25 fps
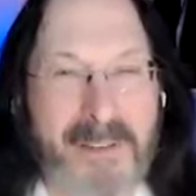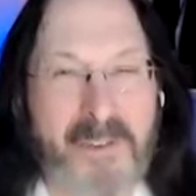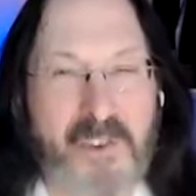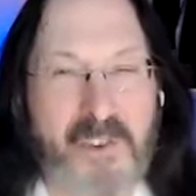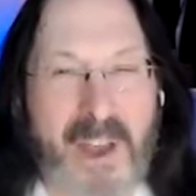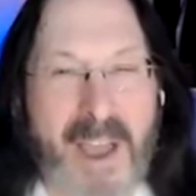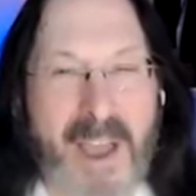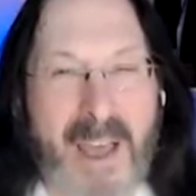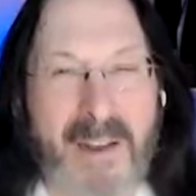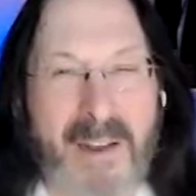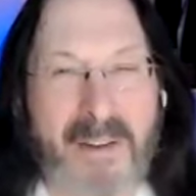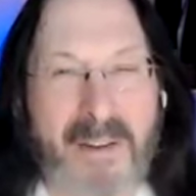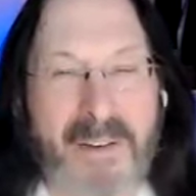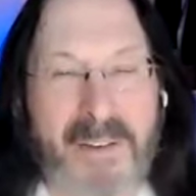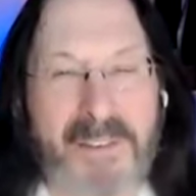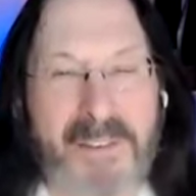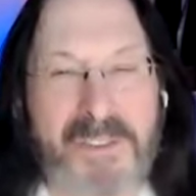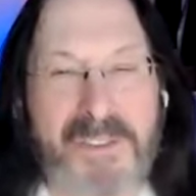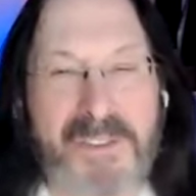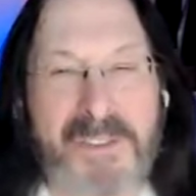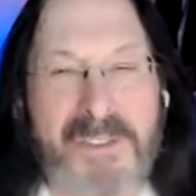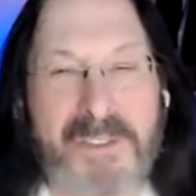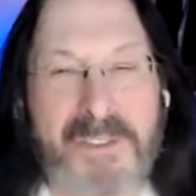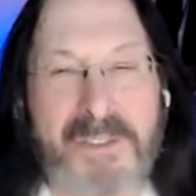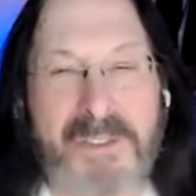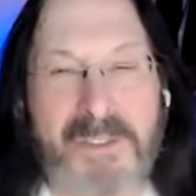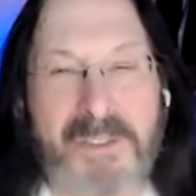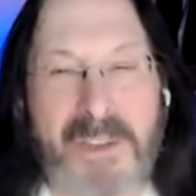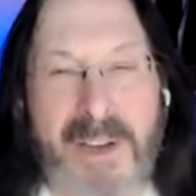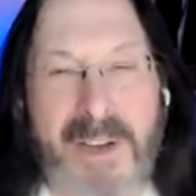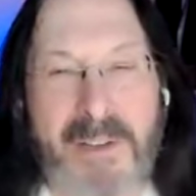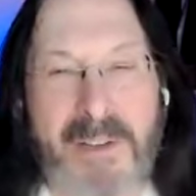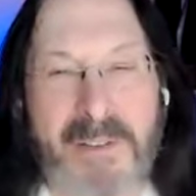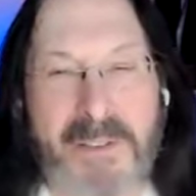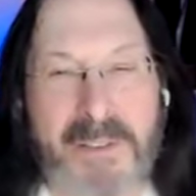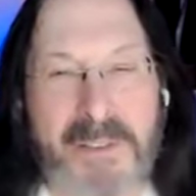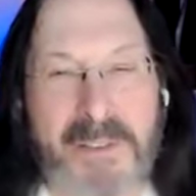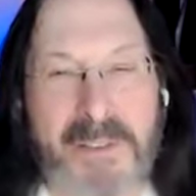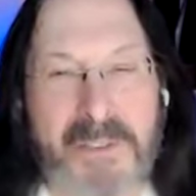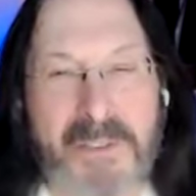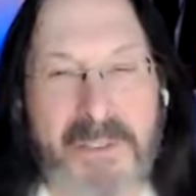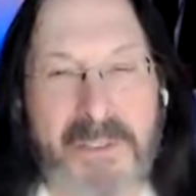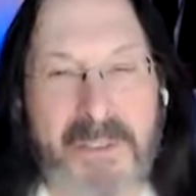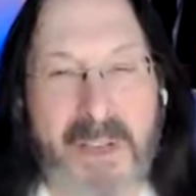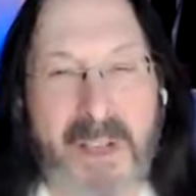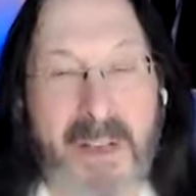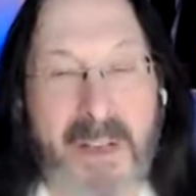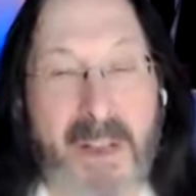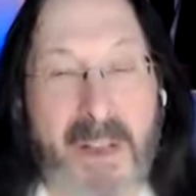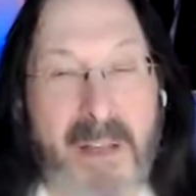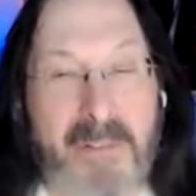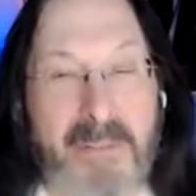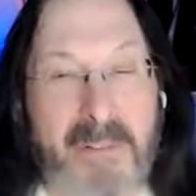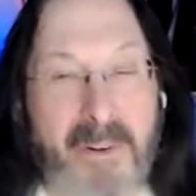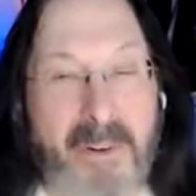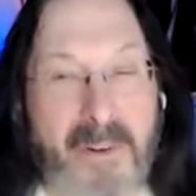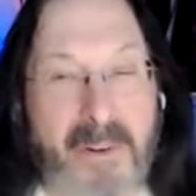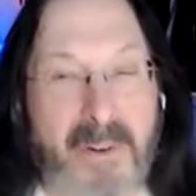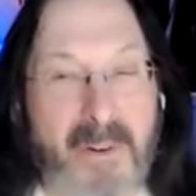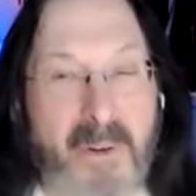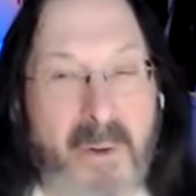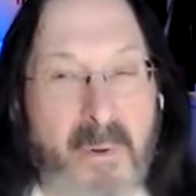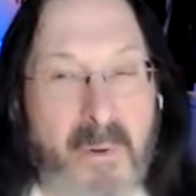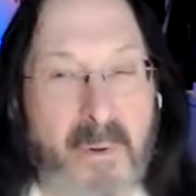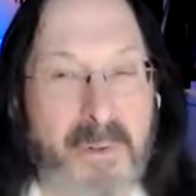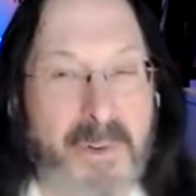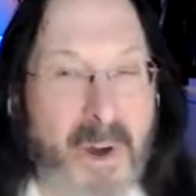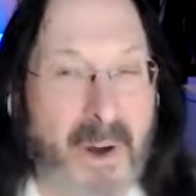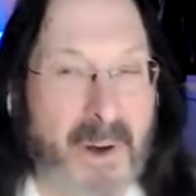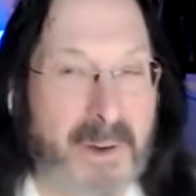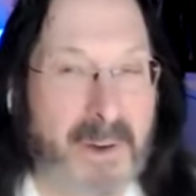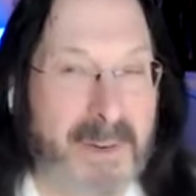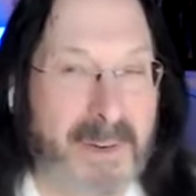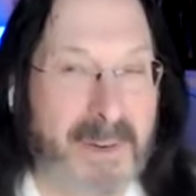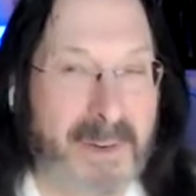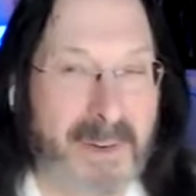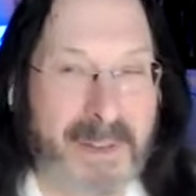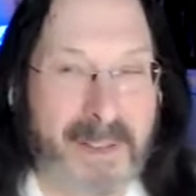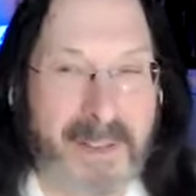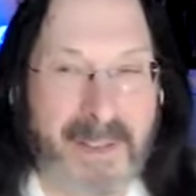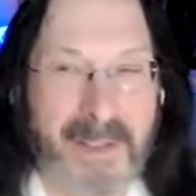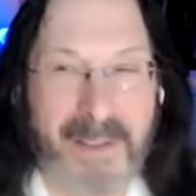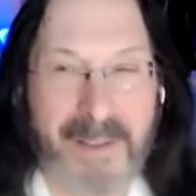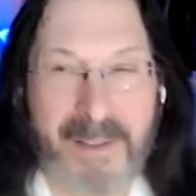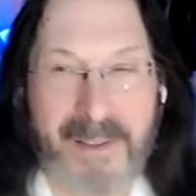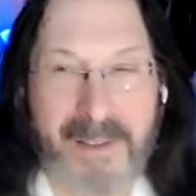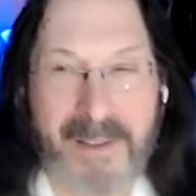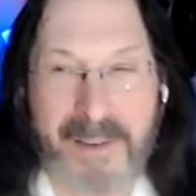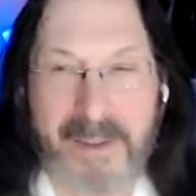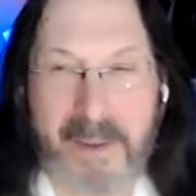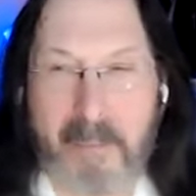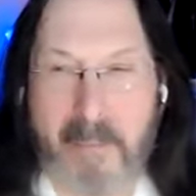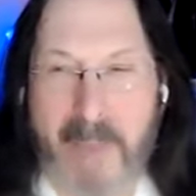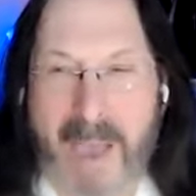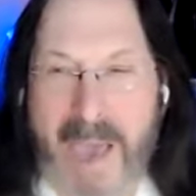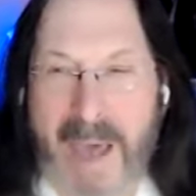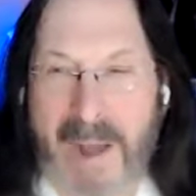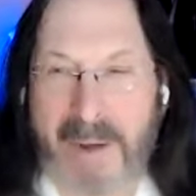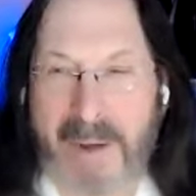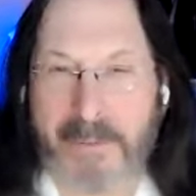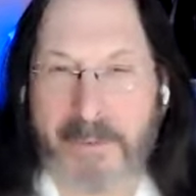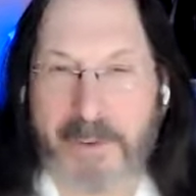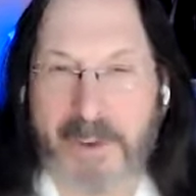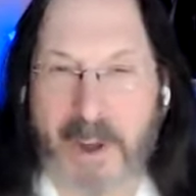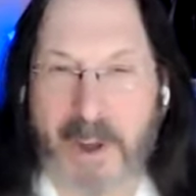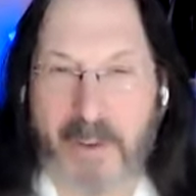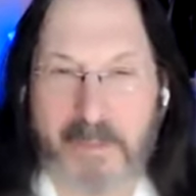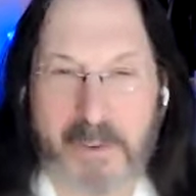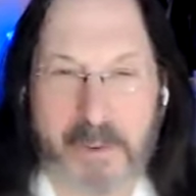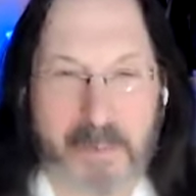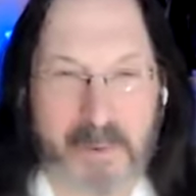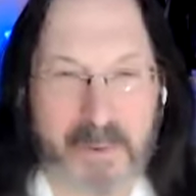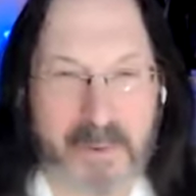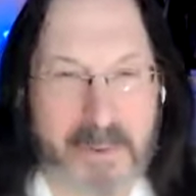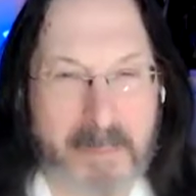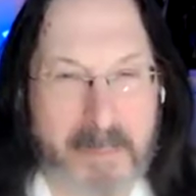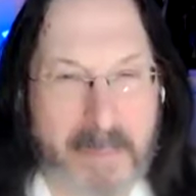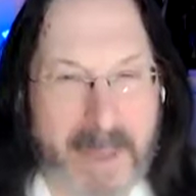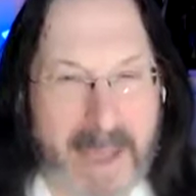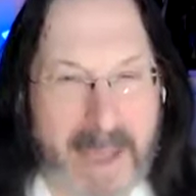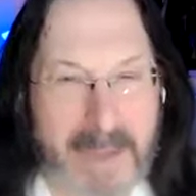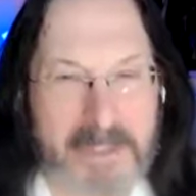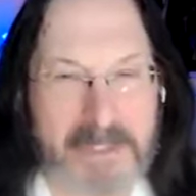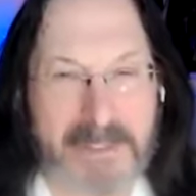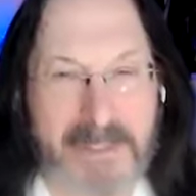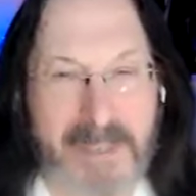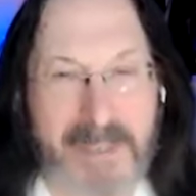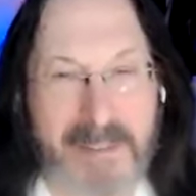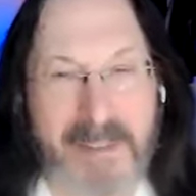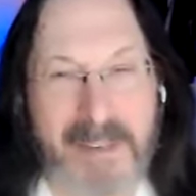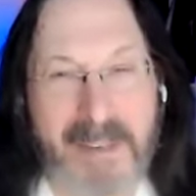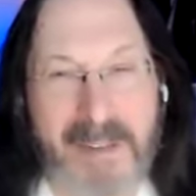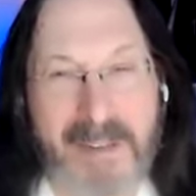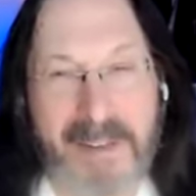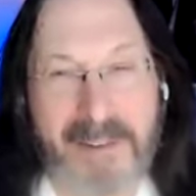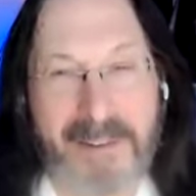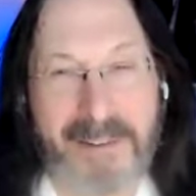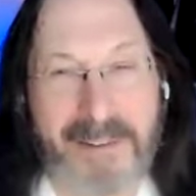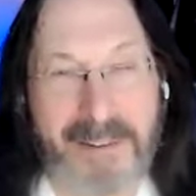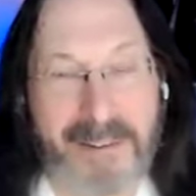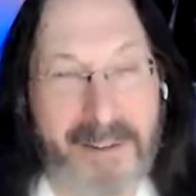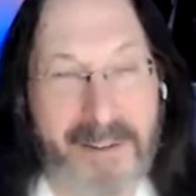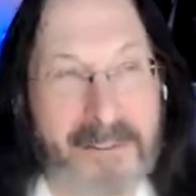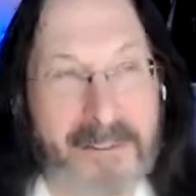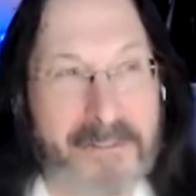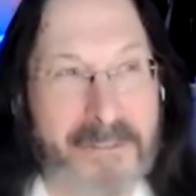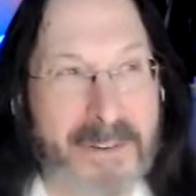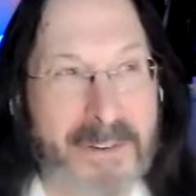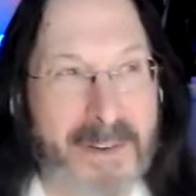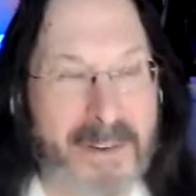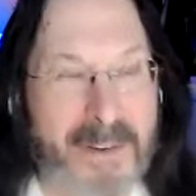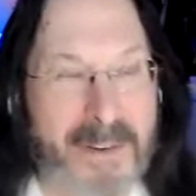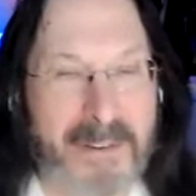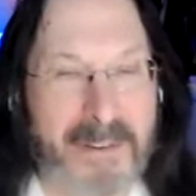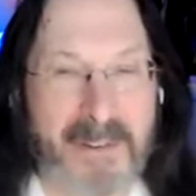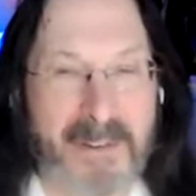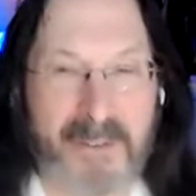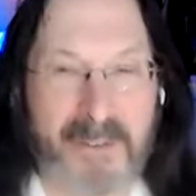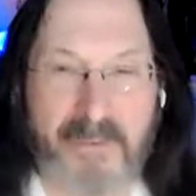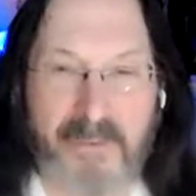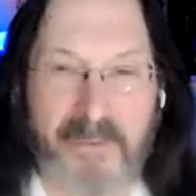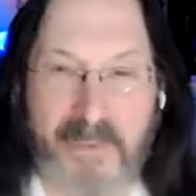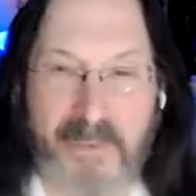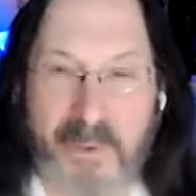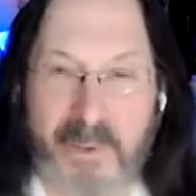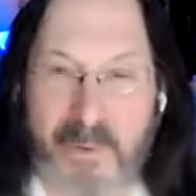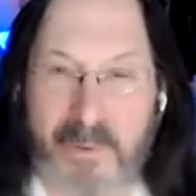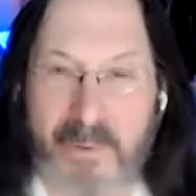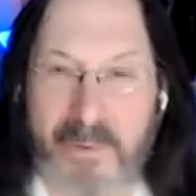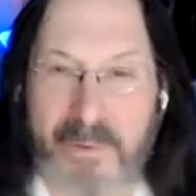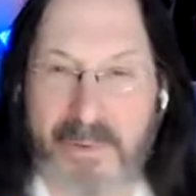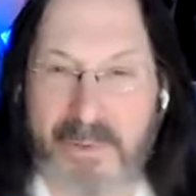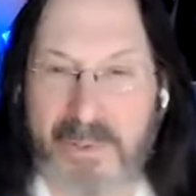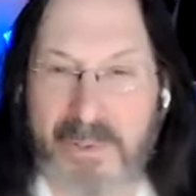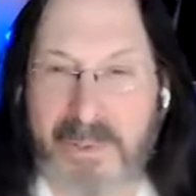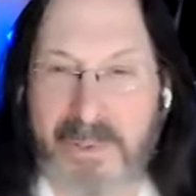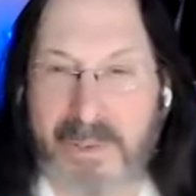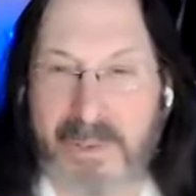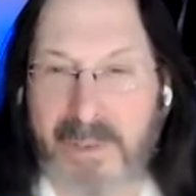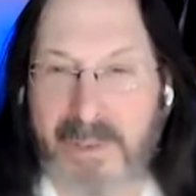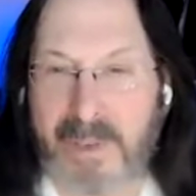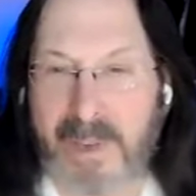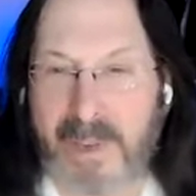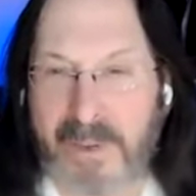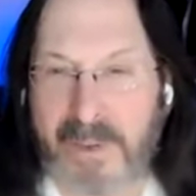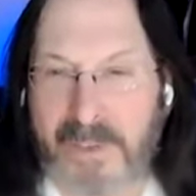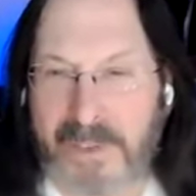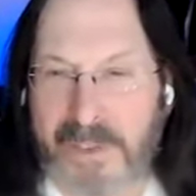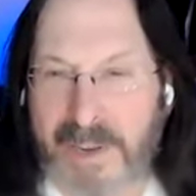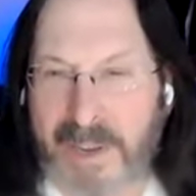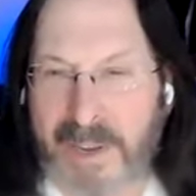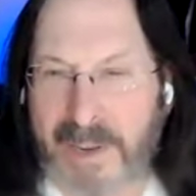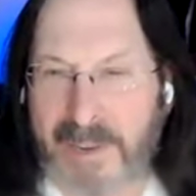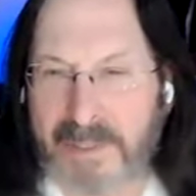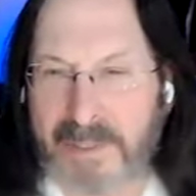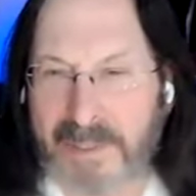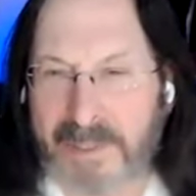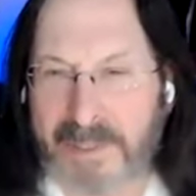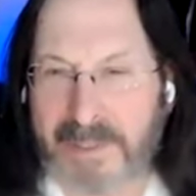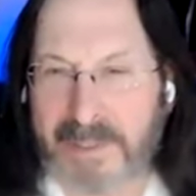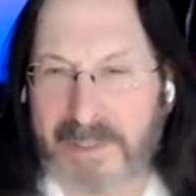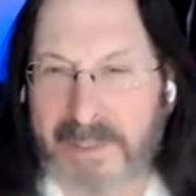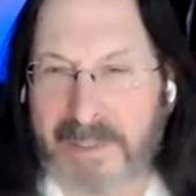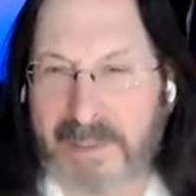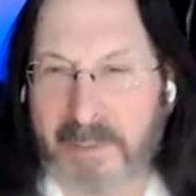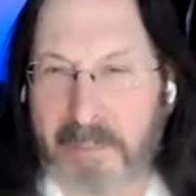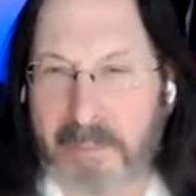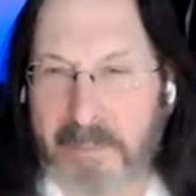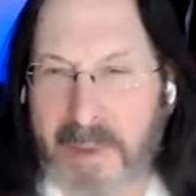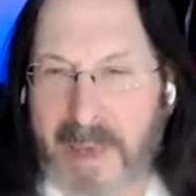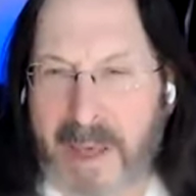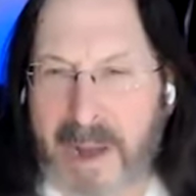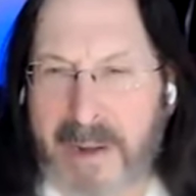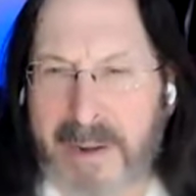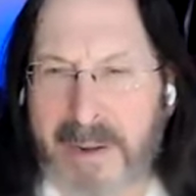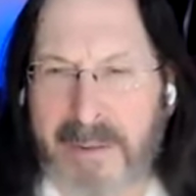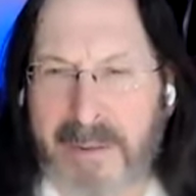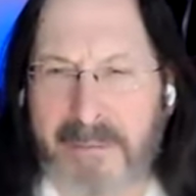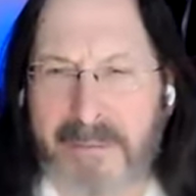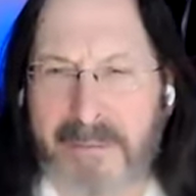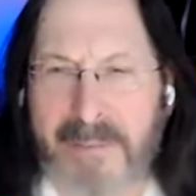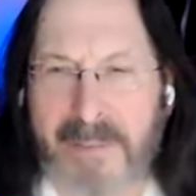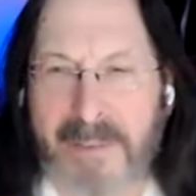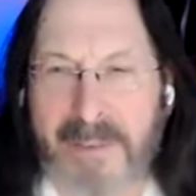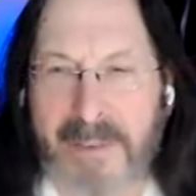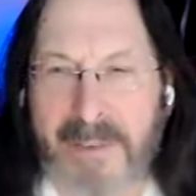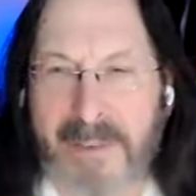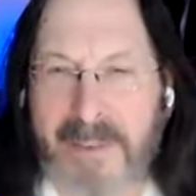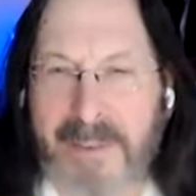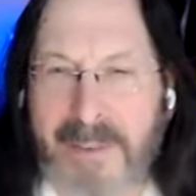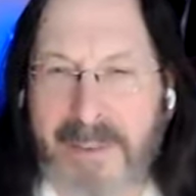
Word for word: challenged, childish, clever, cold hearted, combative, comfortable, compassionate, confident, confused, conscientious, competitive,